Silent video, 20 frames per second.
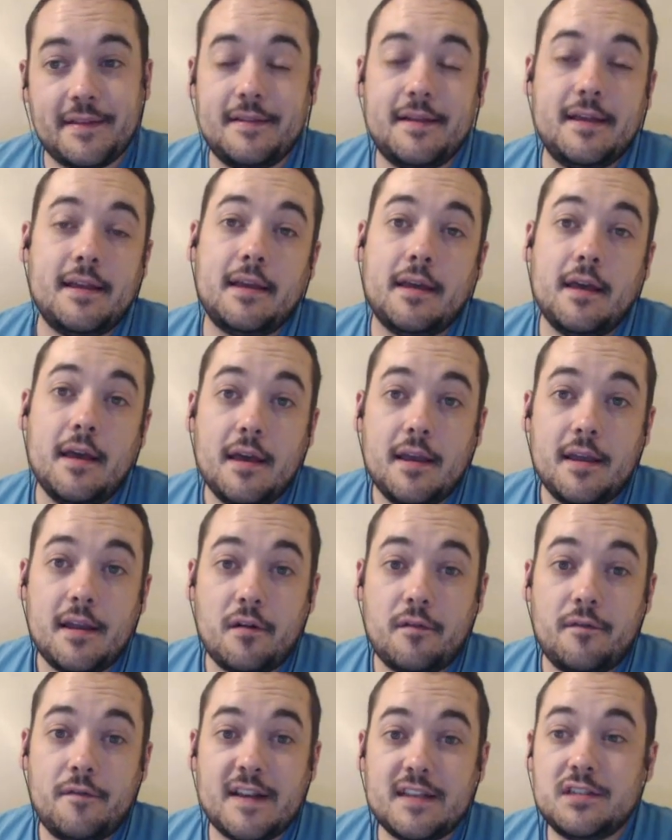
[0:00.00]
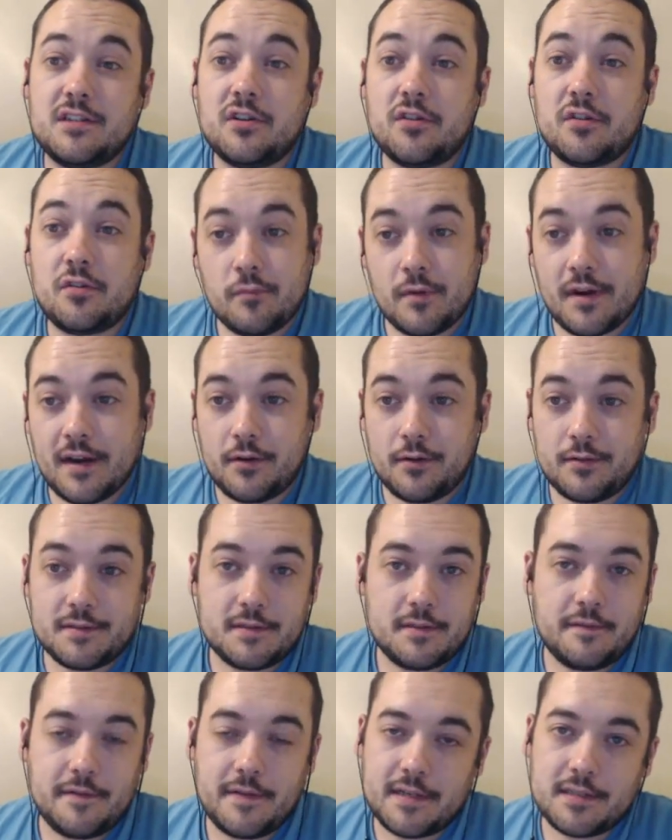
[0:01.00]
like fix your
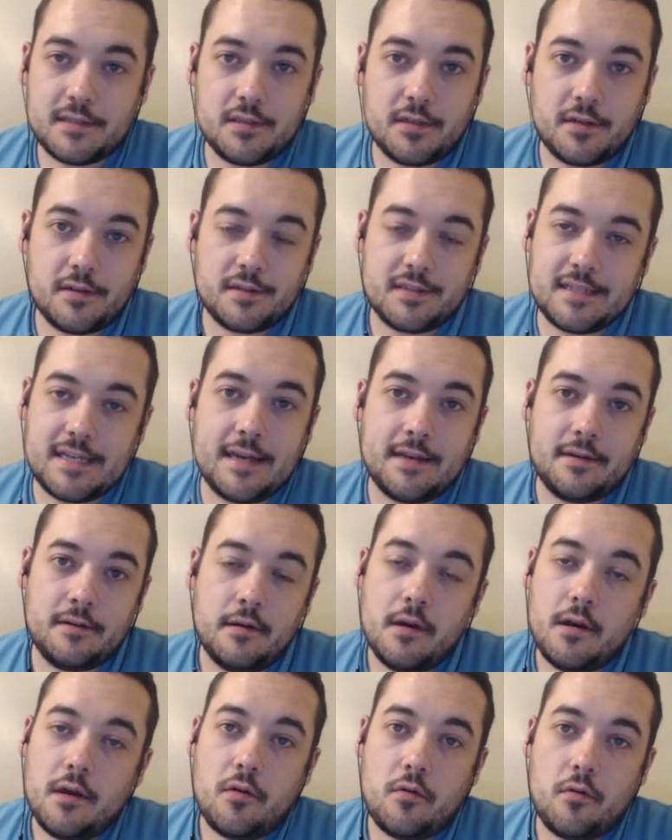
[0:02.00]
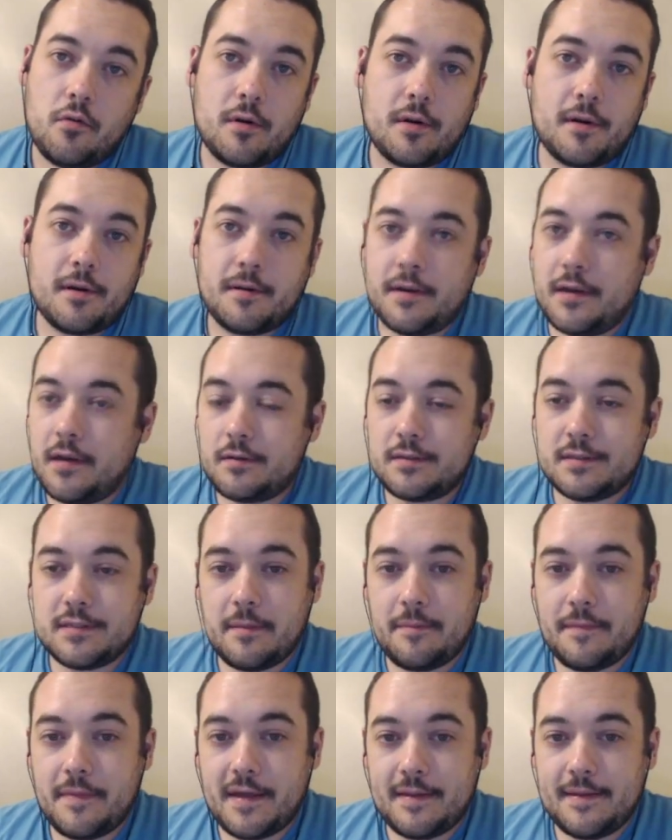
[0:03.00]
wrinkles, fix your skin, or
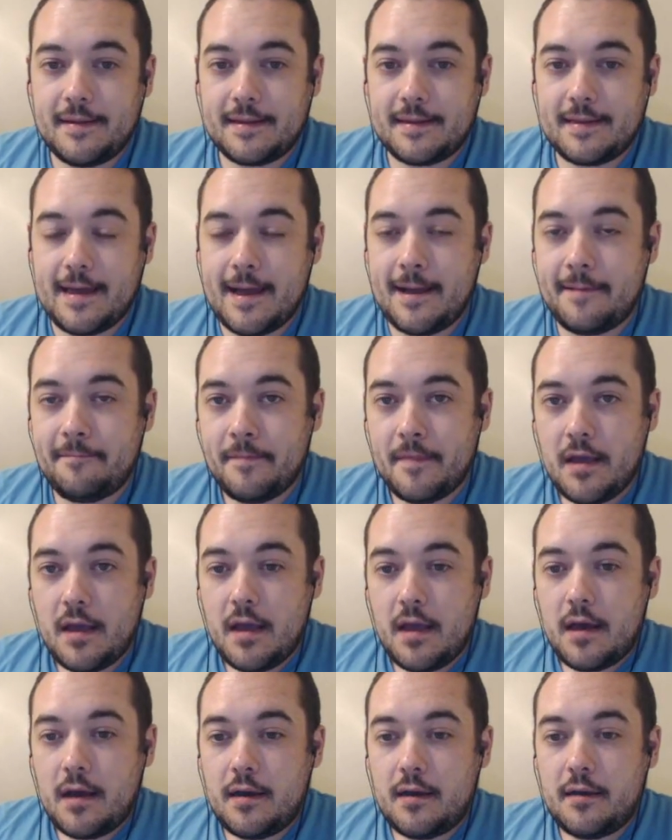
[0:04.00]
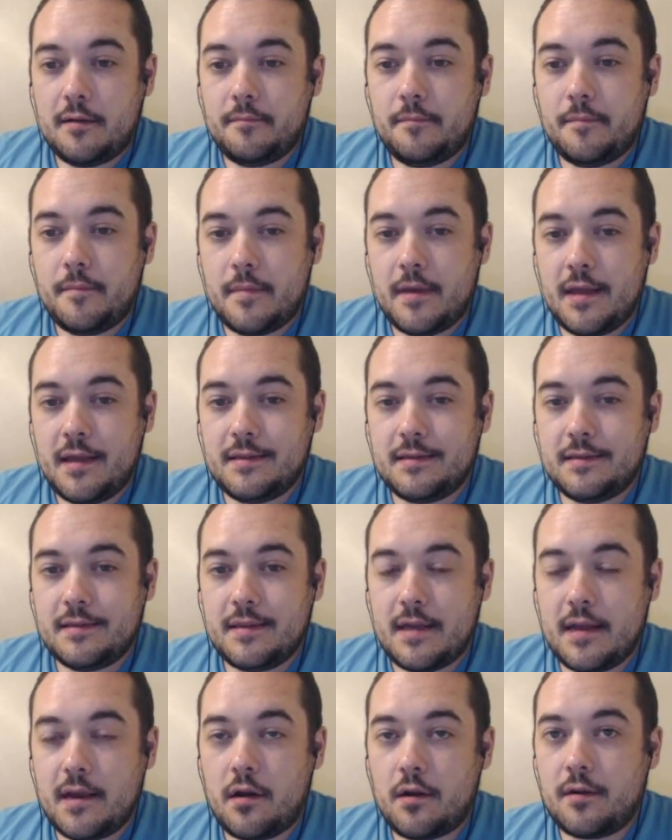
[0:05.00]
something like that,
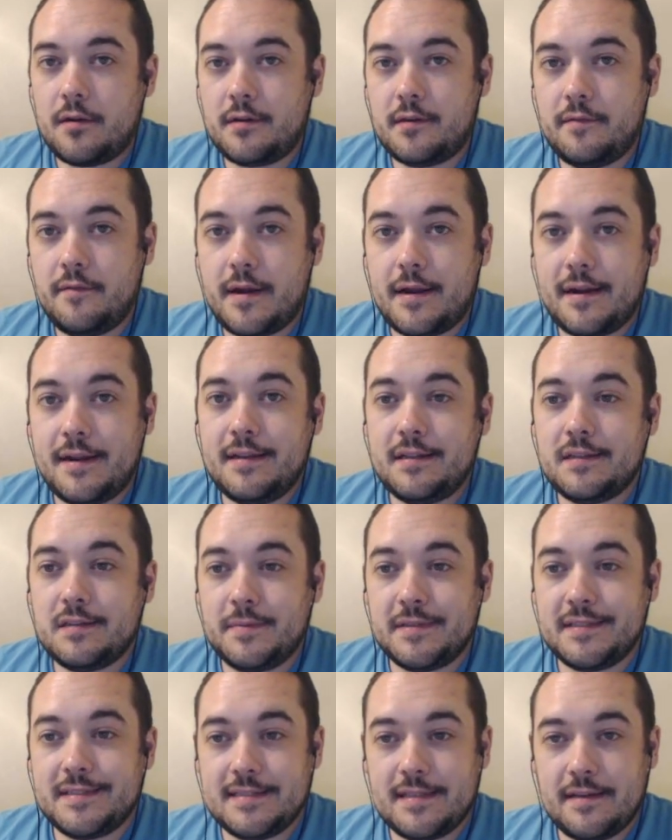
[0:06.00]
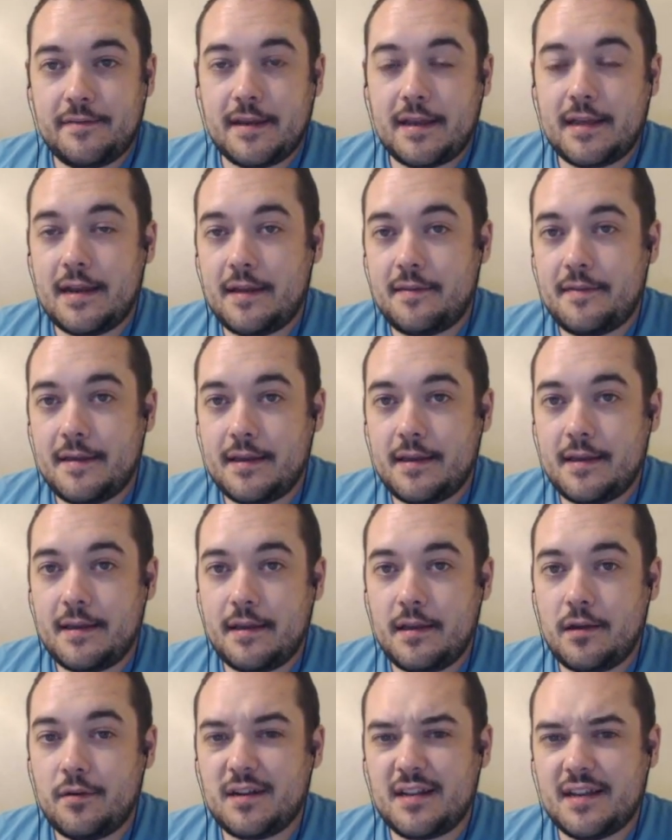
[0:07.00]
and they aren't very specific. And I think
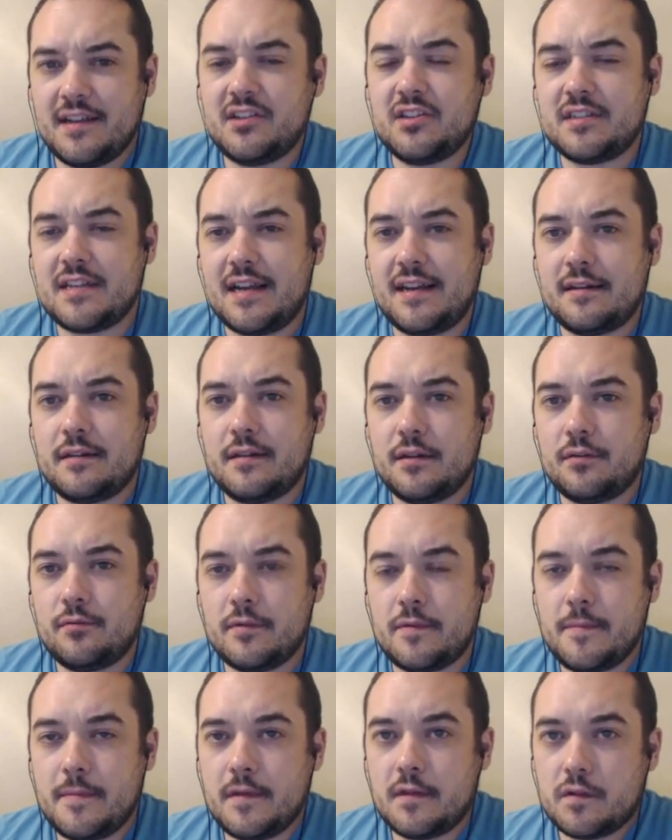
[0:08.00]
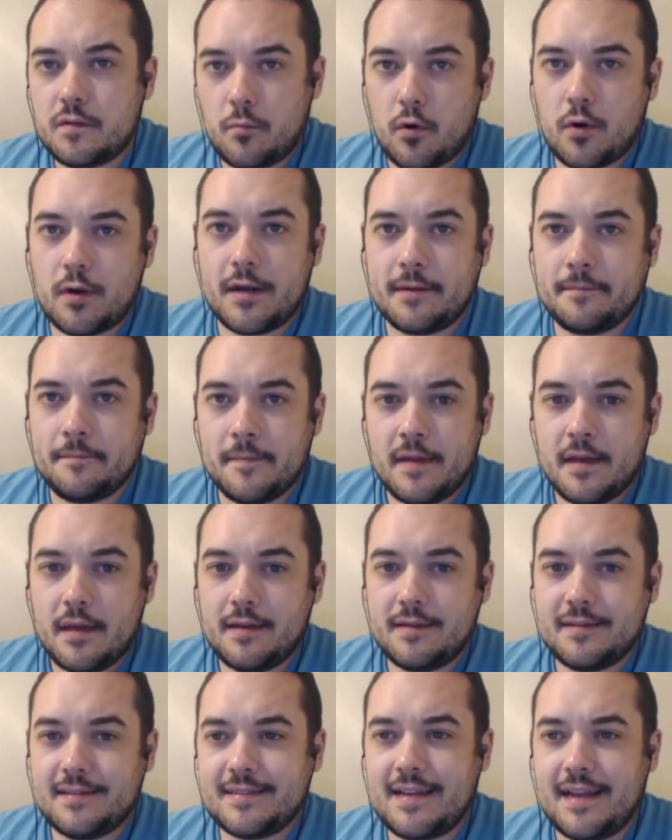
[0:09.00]
it just kind of clicked with me this morning.
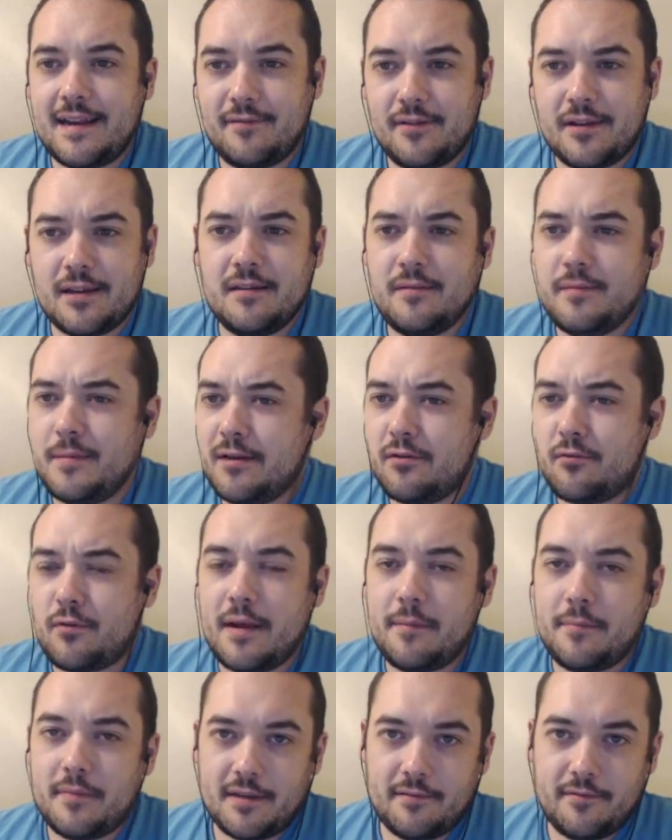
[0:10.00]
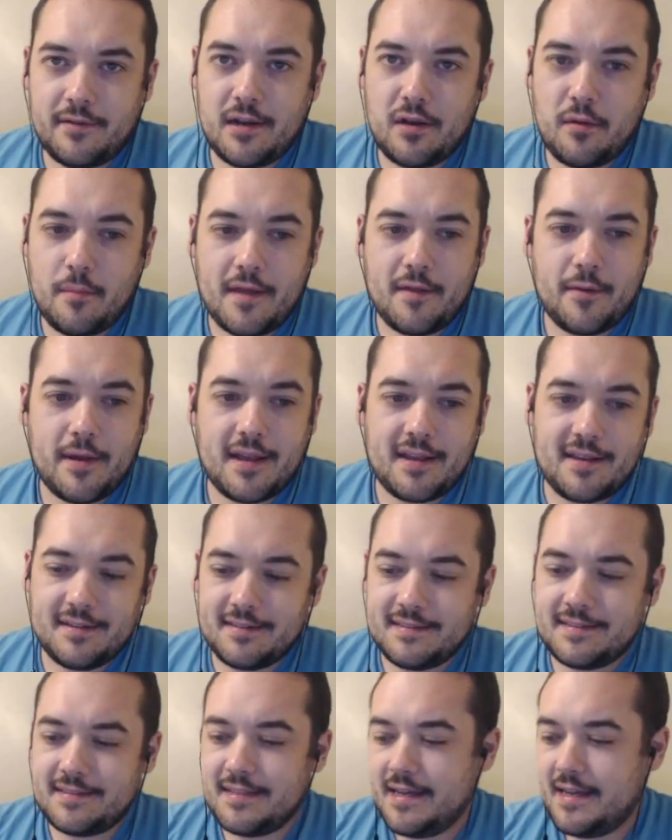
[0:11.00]
This is kind of going to be a rambling video, by the way,
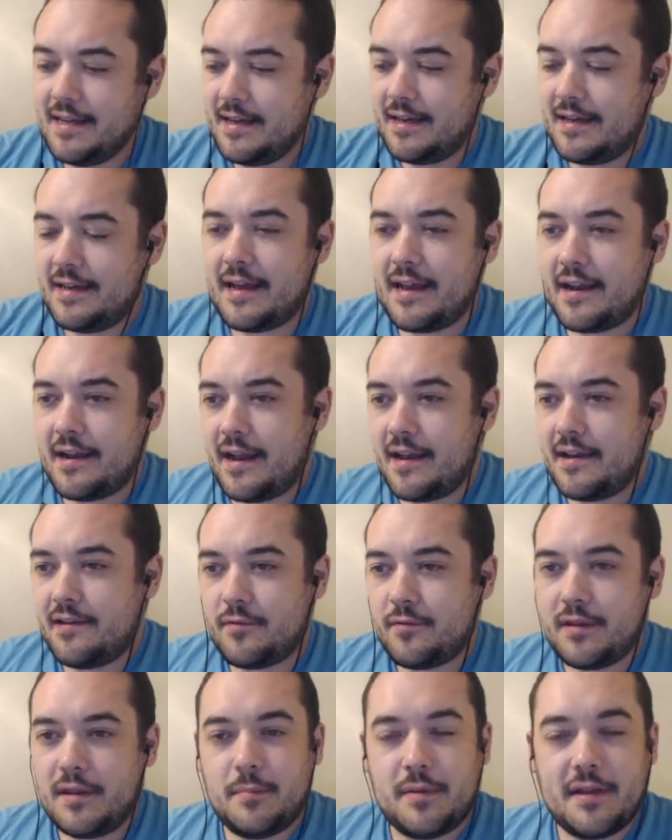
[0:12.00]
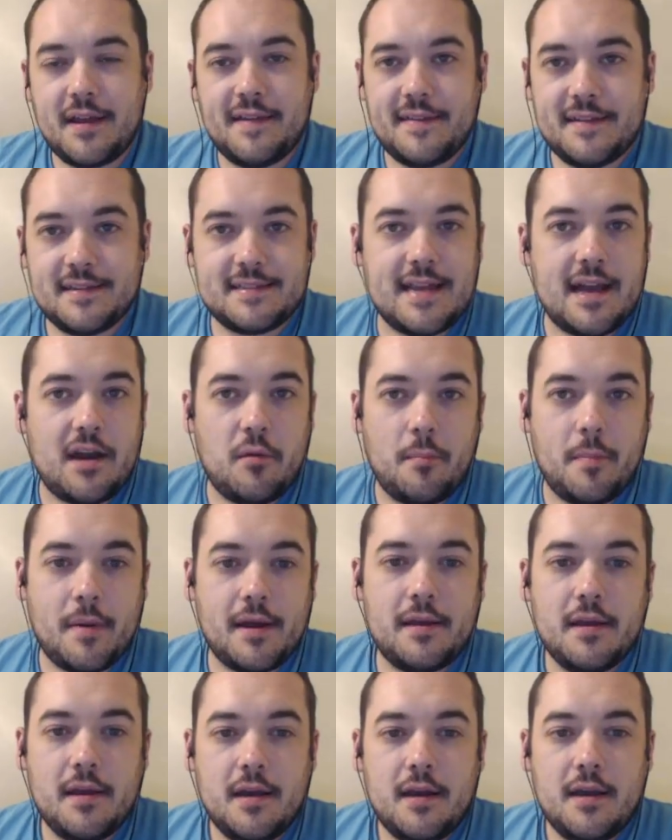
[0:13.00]
because I didn't really plan this out,
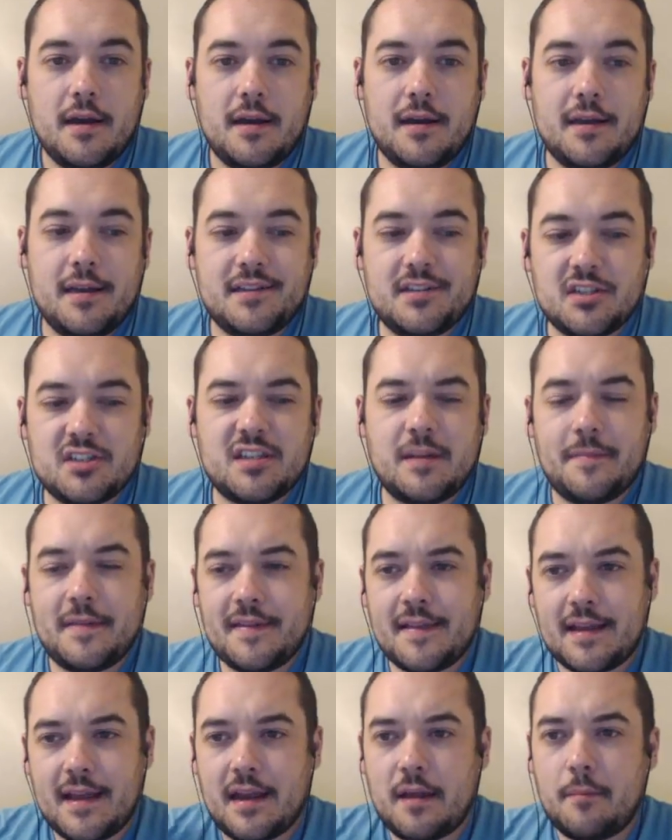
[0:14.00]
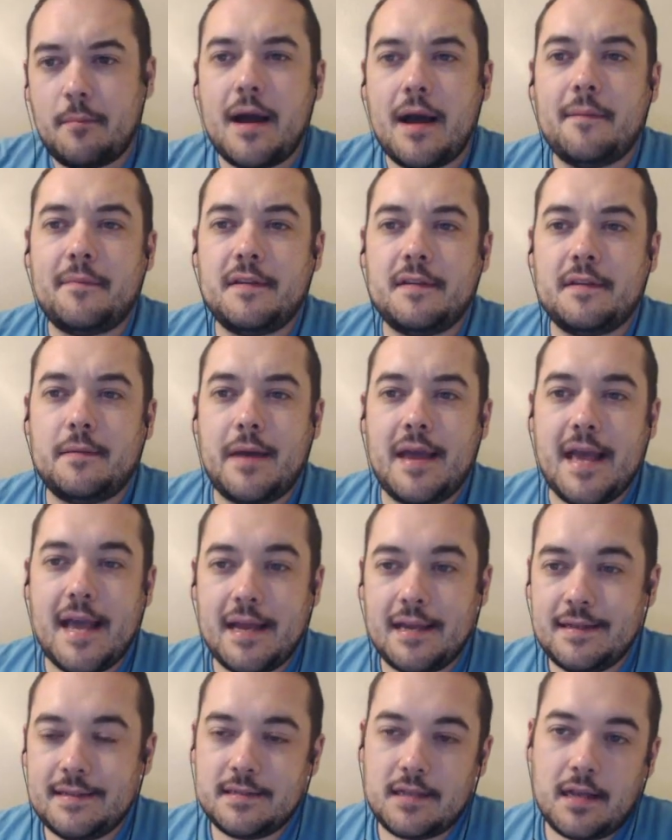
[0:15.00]
but it's just something that kind of popped into my
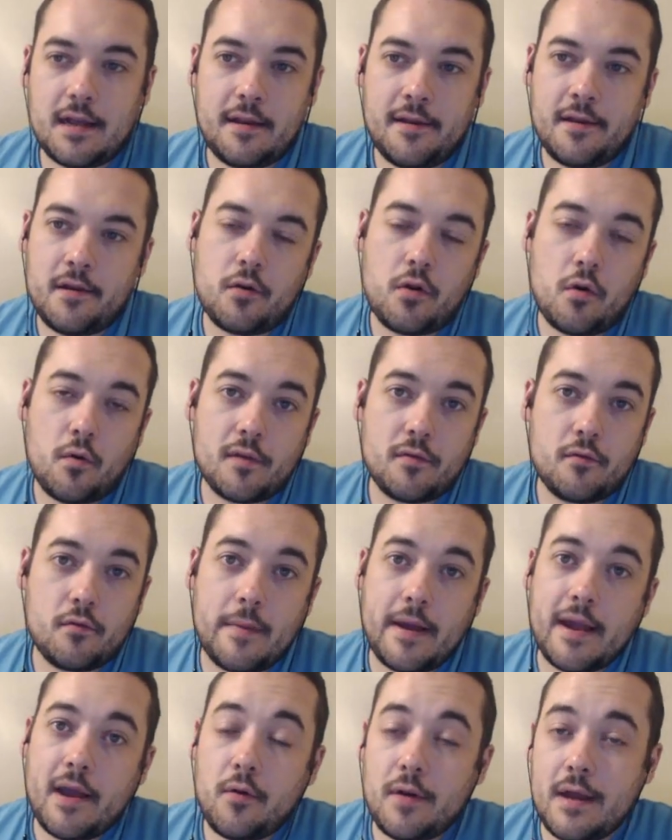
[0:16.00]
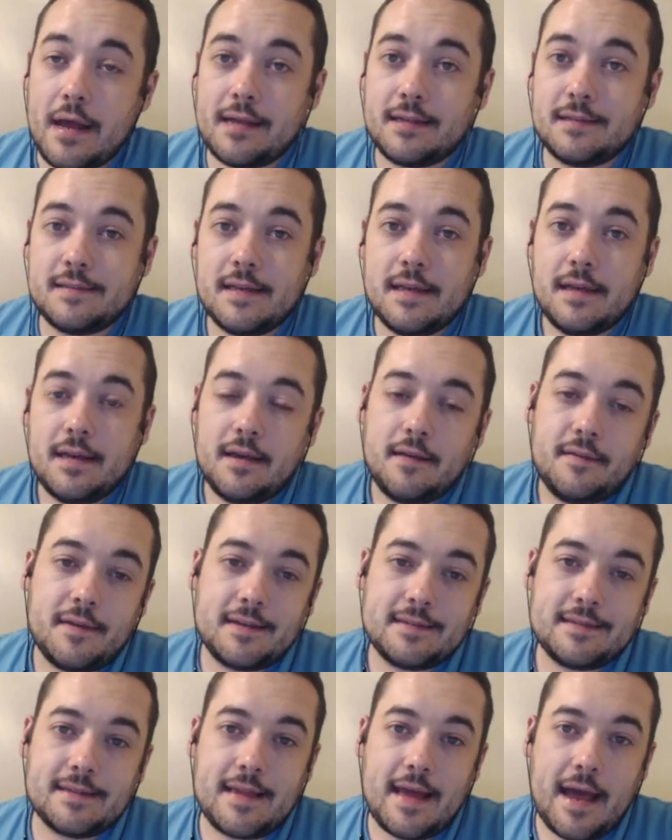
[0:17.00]
head is going through my own ads and
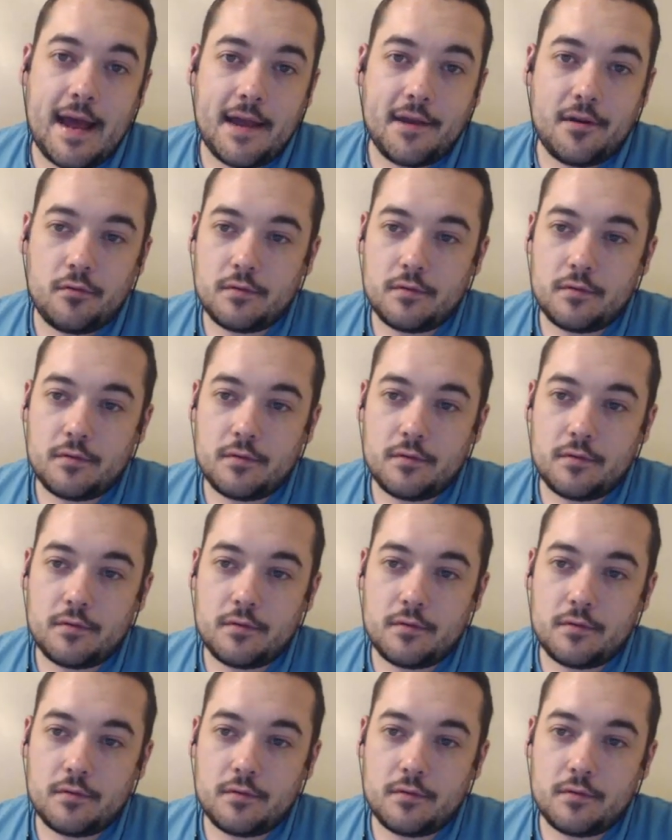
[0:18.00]
things like that. I